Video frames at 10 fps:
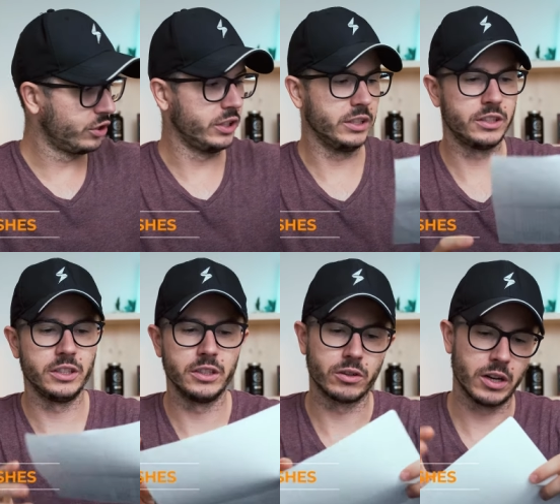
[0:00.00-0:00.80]
cheat
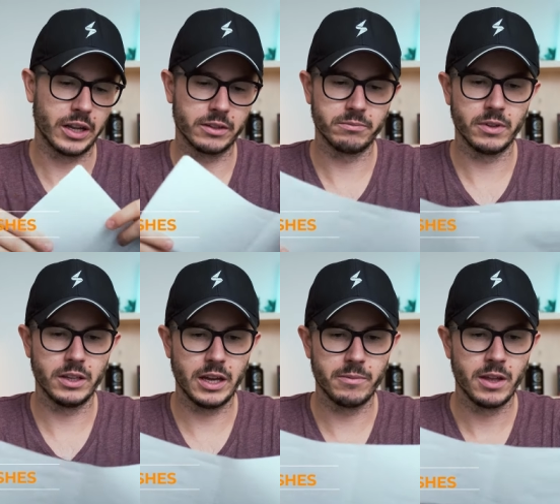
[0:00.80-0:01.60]
sheet or like,
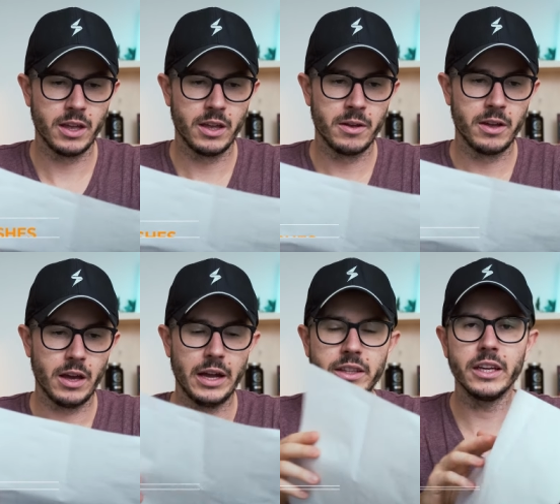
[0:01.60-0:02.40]
yeah,
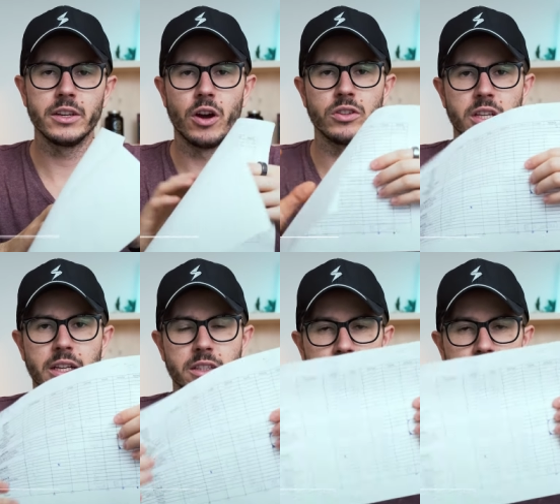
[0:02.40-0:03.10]
I take notes like